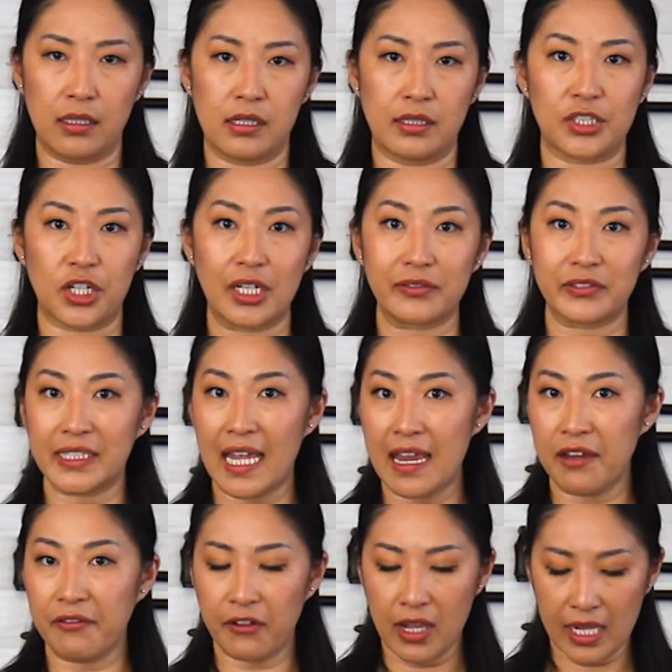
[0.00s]
chef's
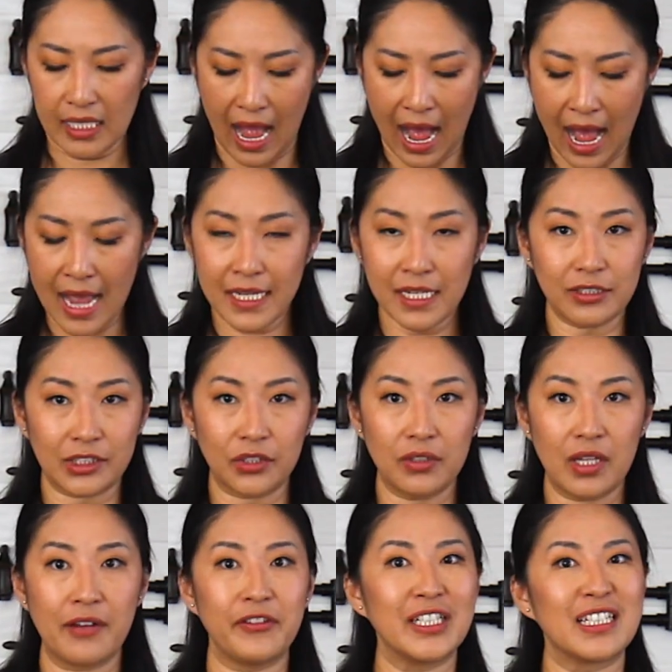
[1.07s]
knife. I used to
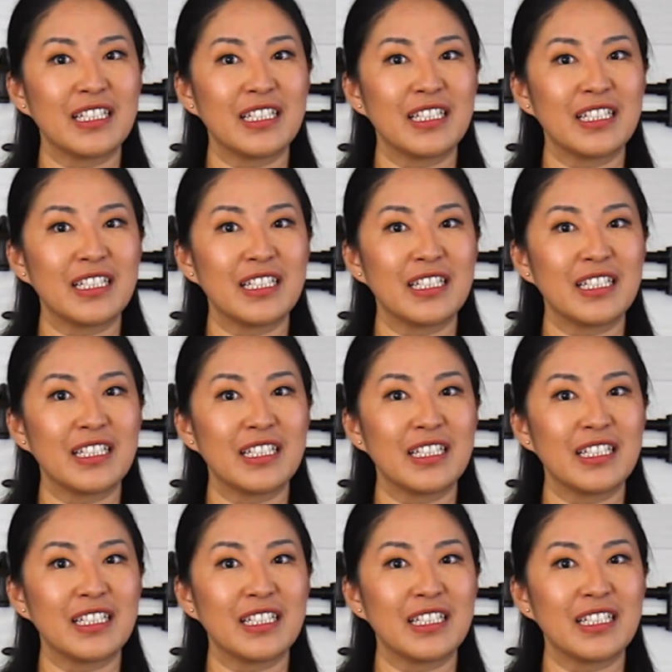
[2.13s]
love it.